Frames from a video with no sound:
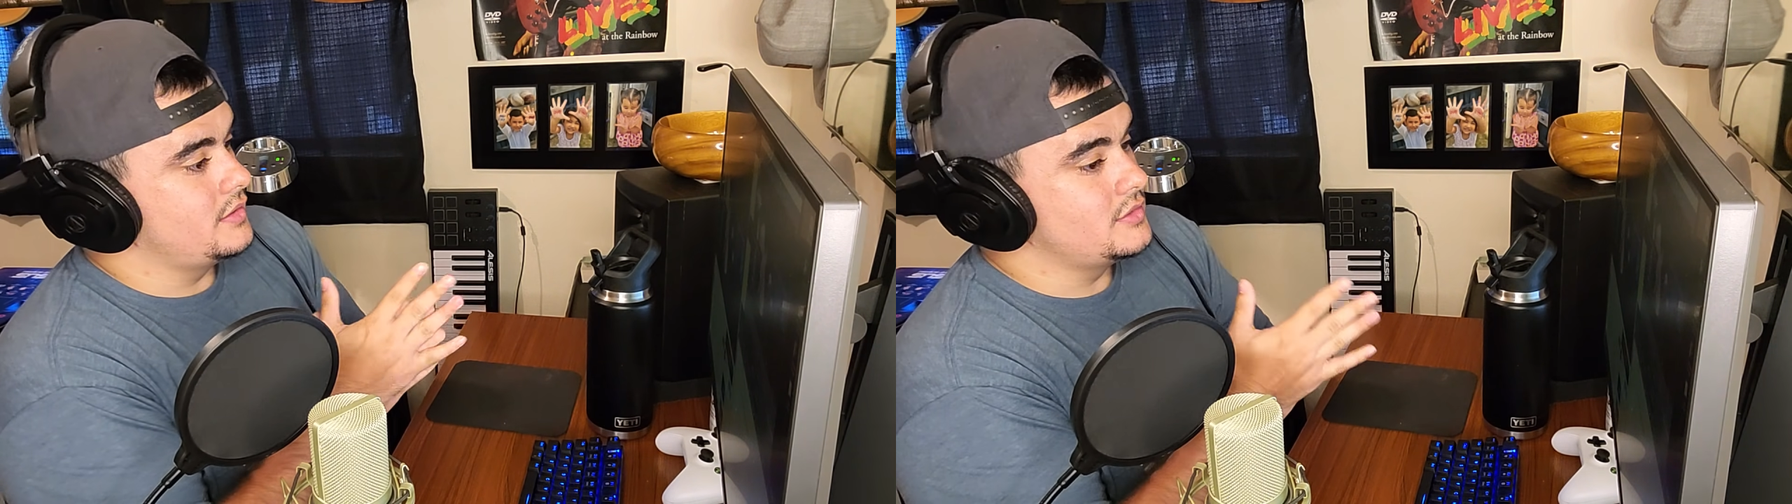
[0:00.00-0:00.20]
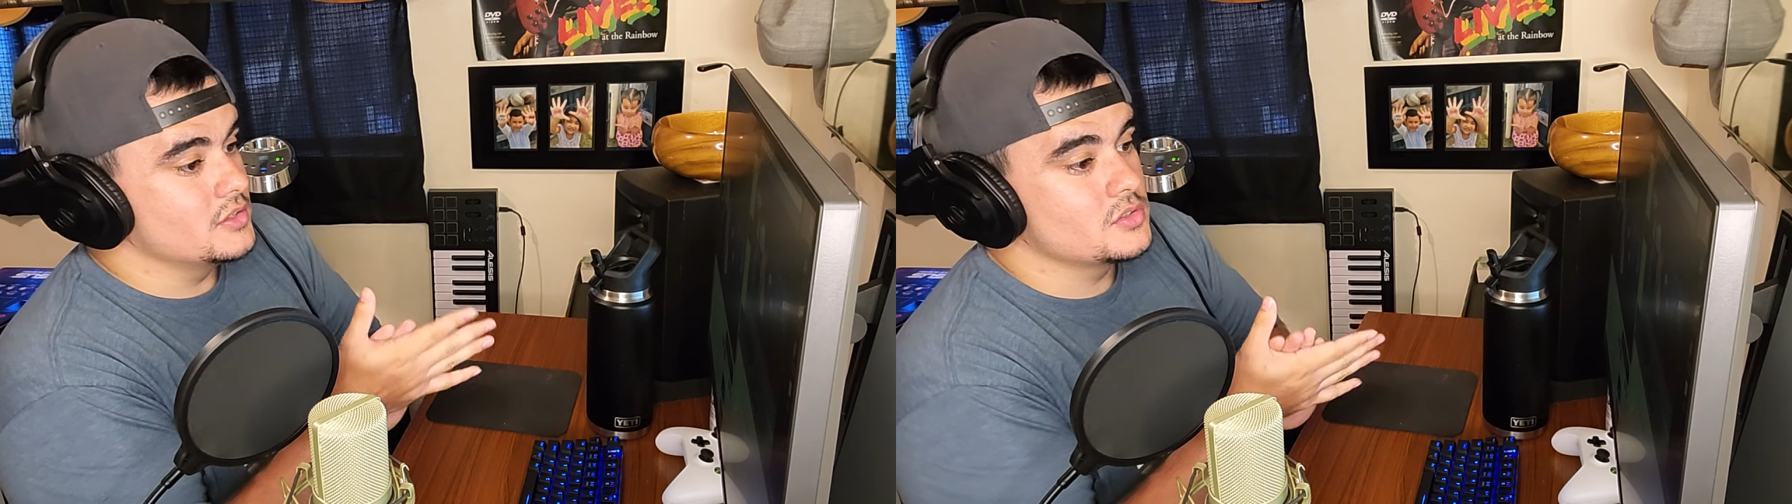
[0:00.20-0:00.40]

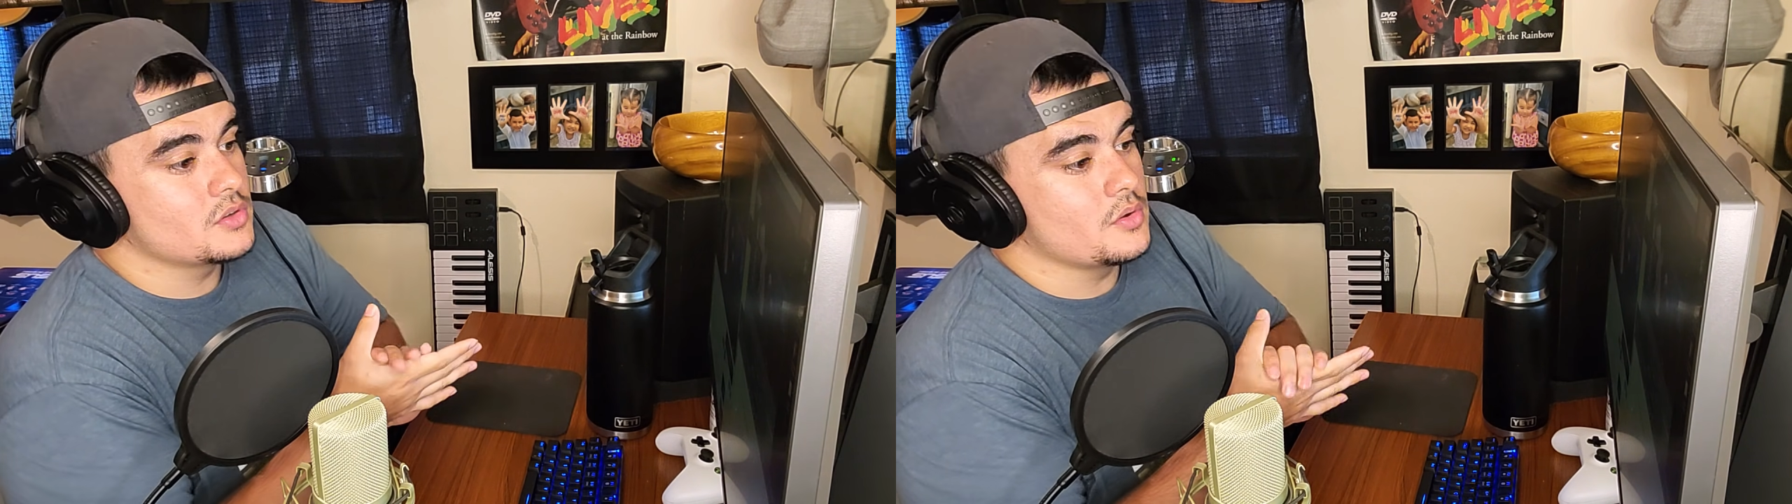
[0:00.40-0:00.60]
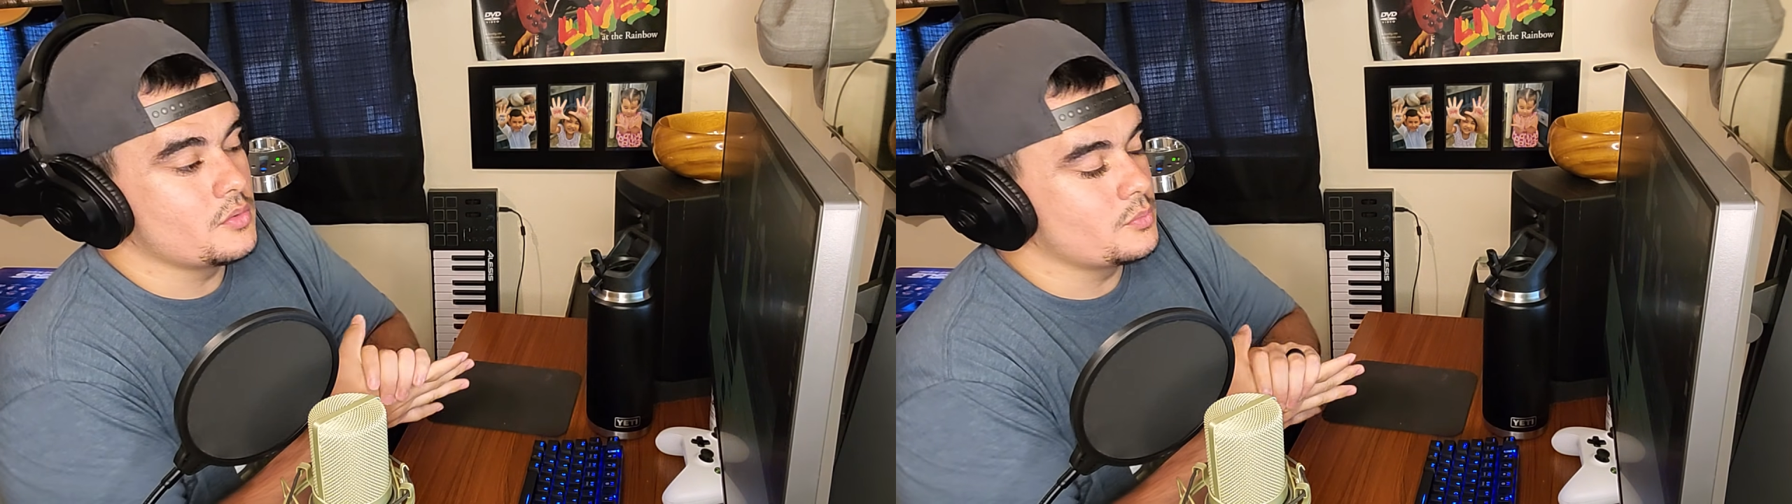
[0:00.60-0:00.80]
It
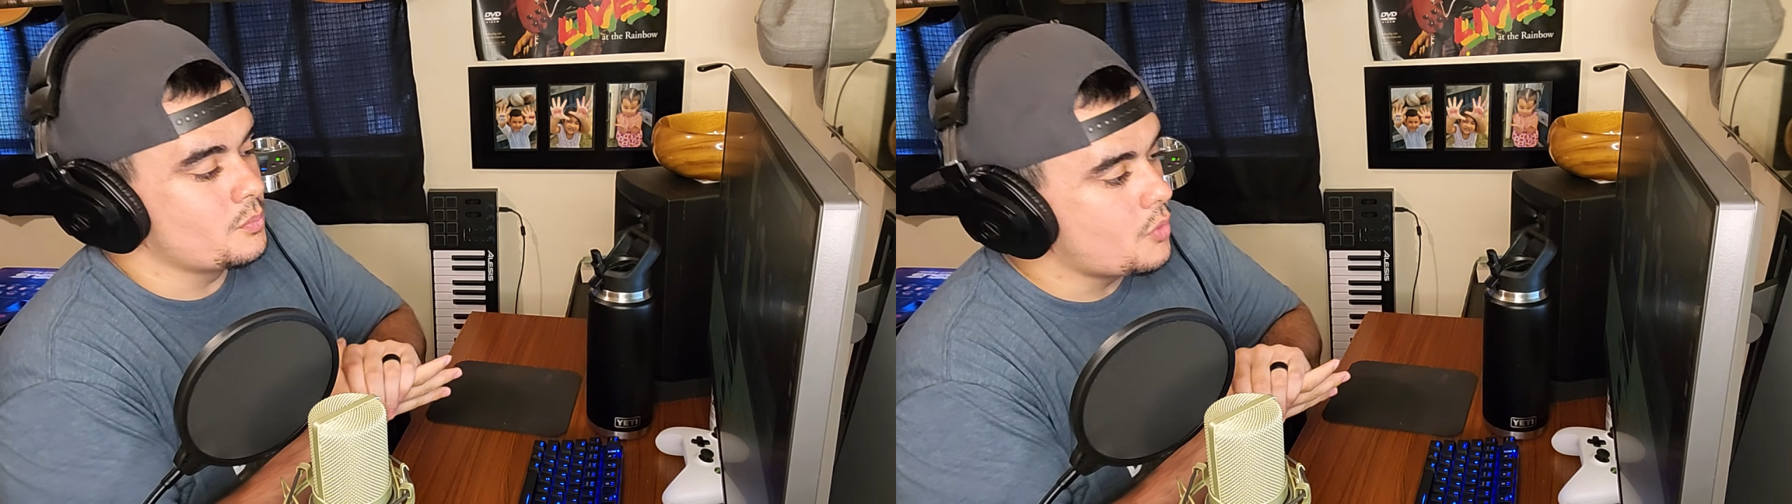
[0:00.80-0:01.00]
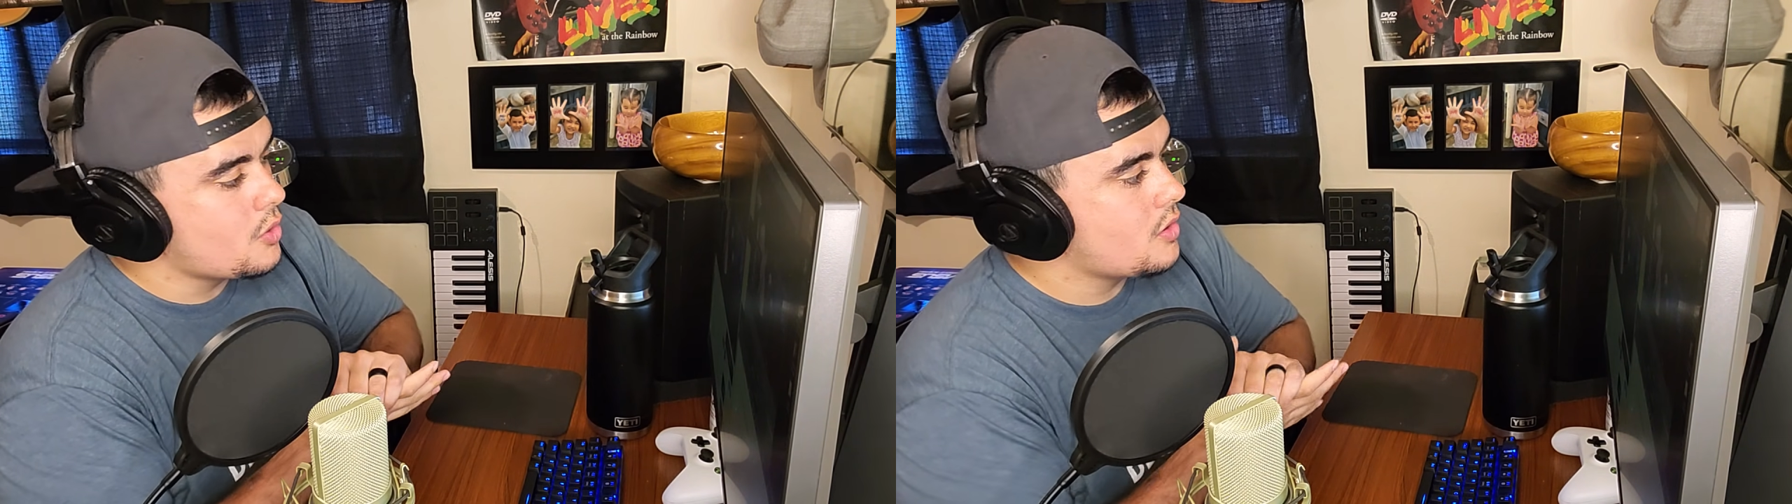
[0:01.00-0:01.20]
does
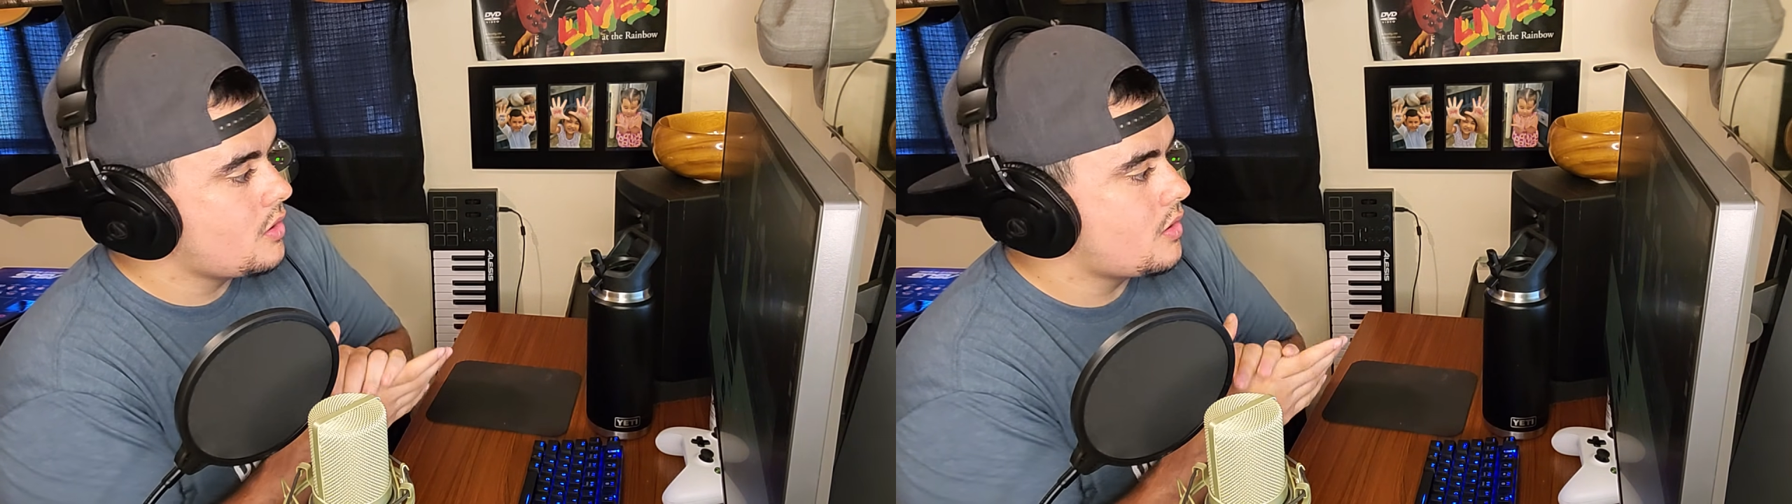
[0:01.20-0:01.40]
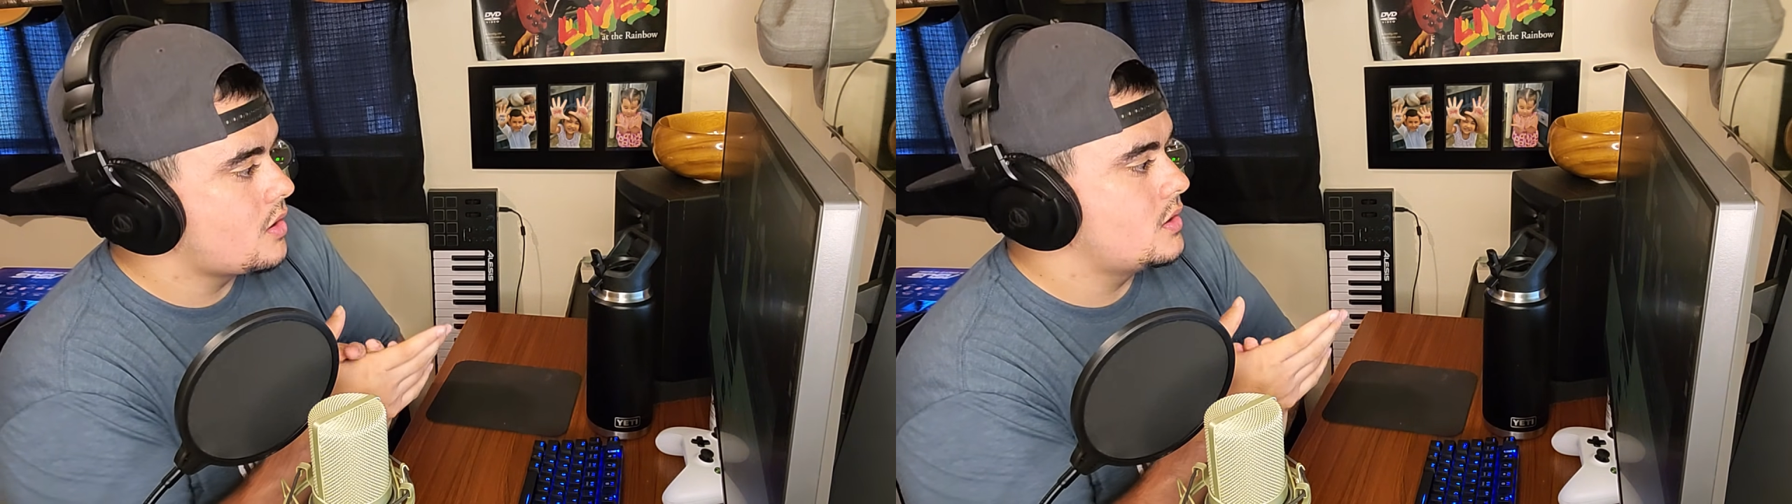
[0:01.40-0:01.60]
more
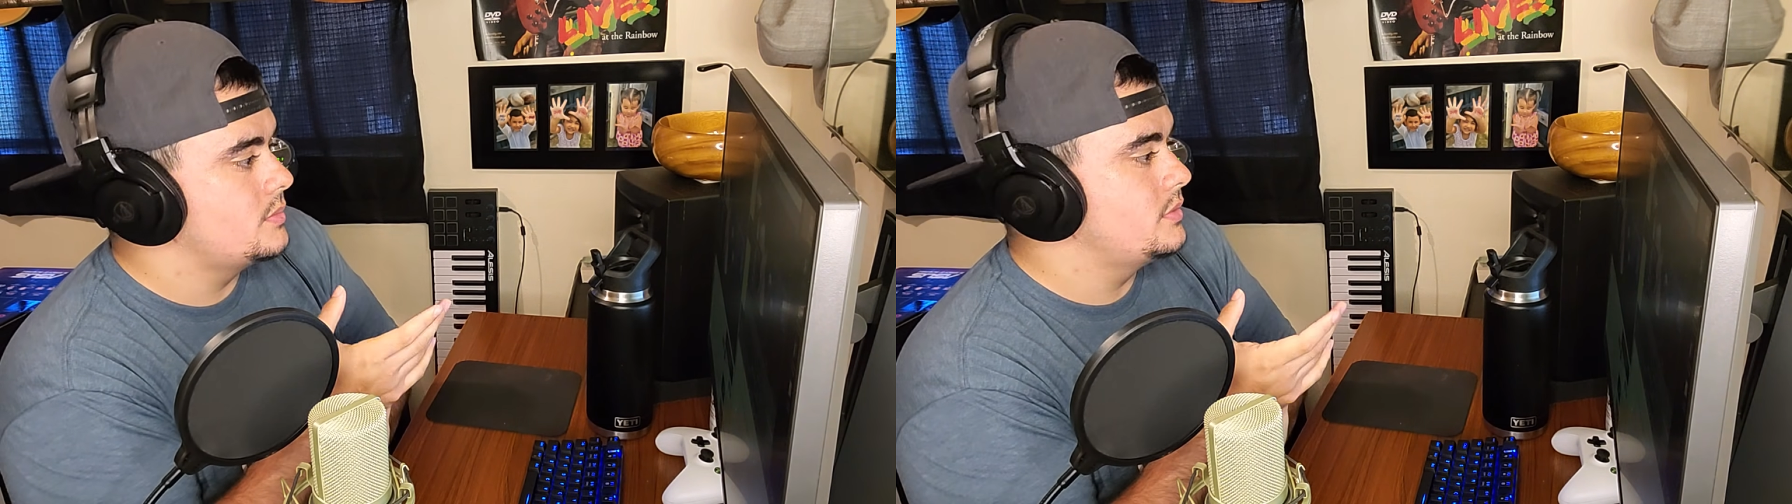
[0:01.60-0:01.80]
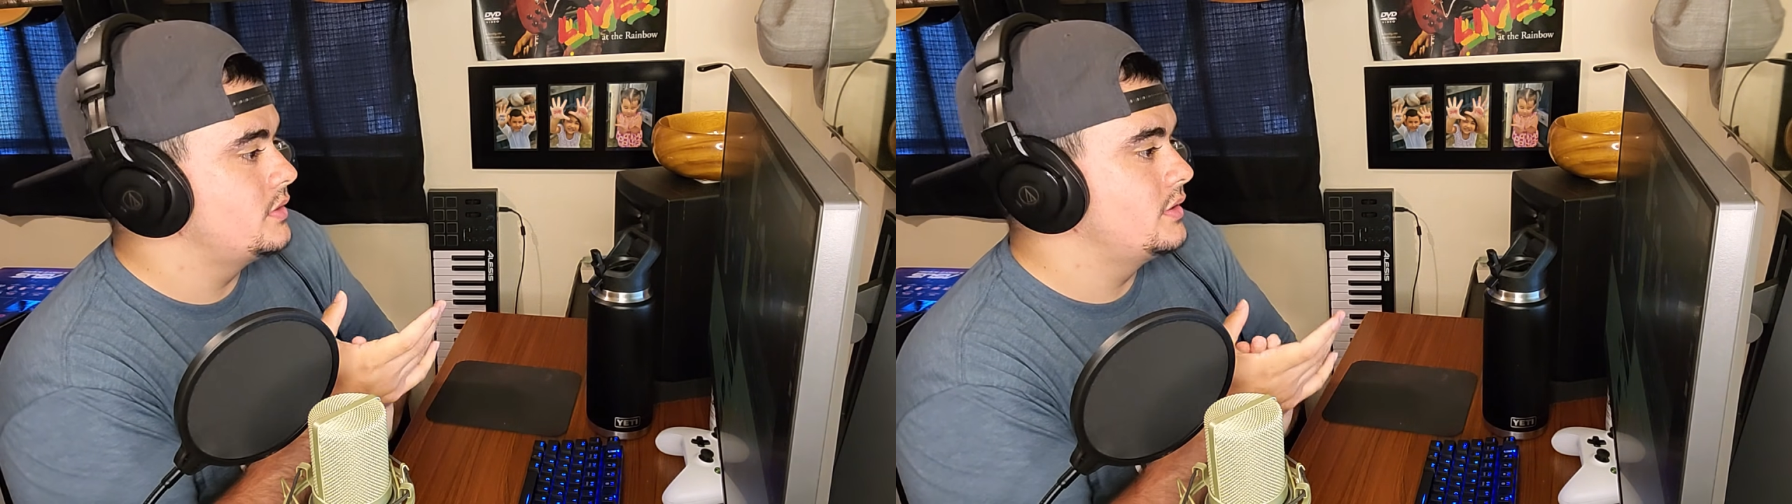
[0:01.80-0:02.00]

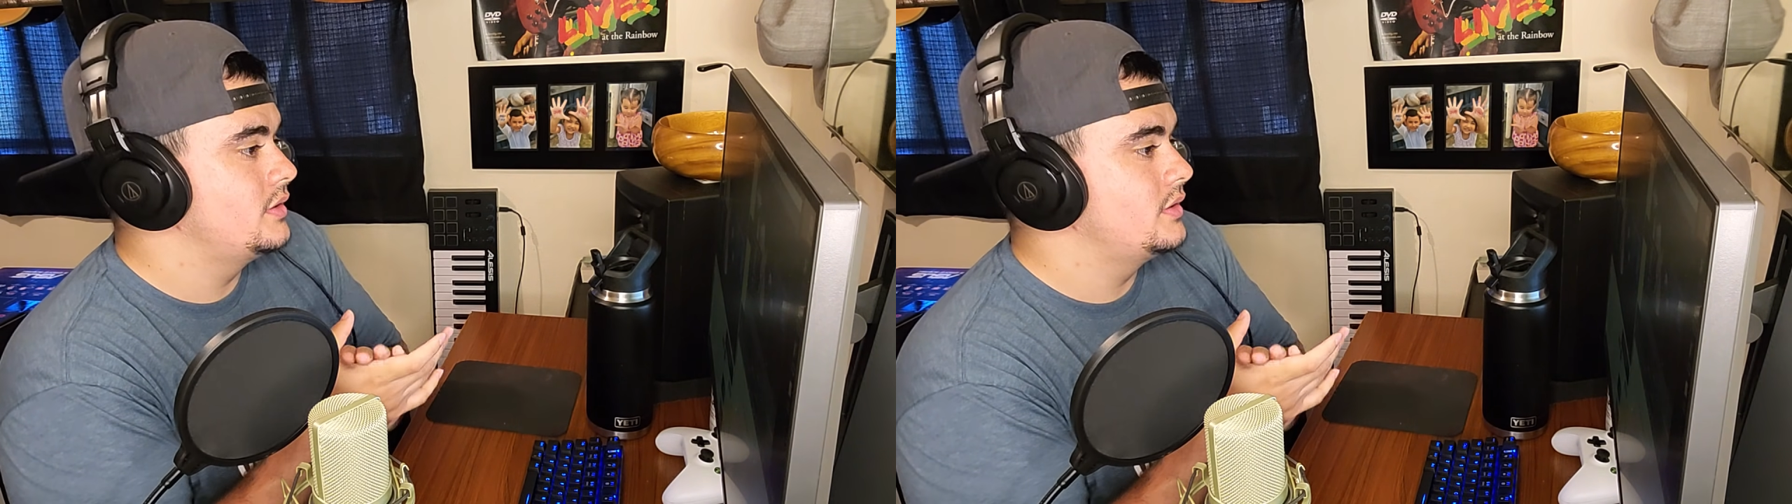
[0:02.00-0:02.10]
harm.